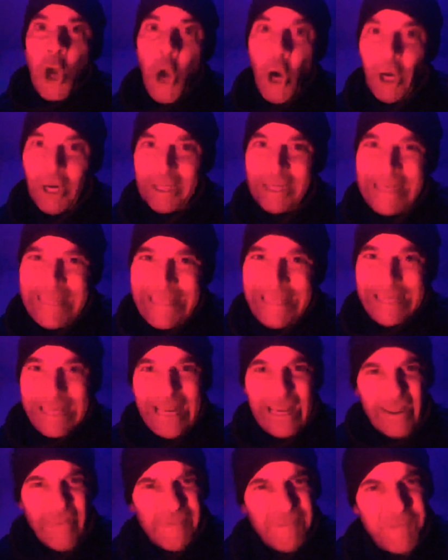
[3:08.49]
right
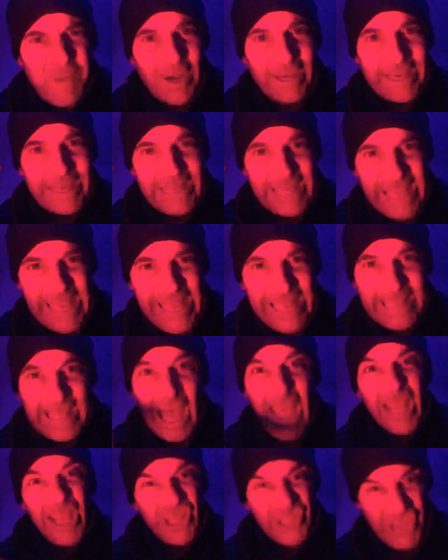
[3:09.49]
in the fucking heat.
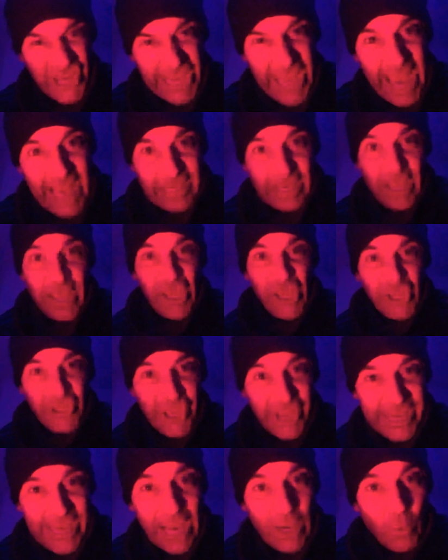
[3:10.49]
You can
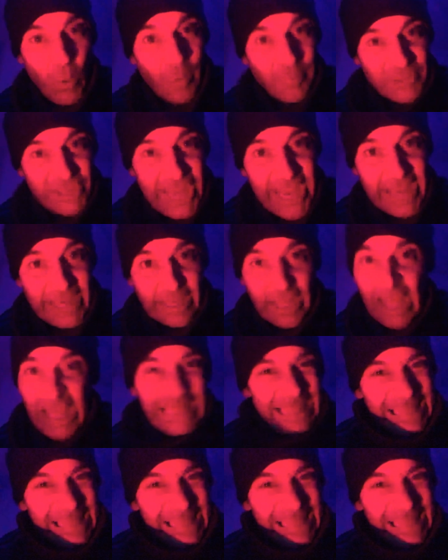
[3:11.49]
what I'm saying?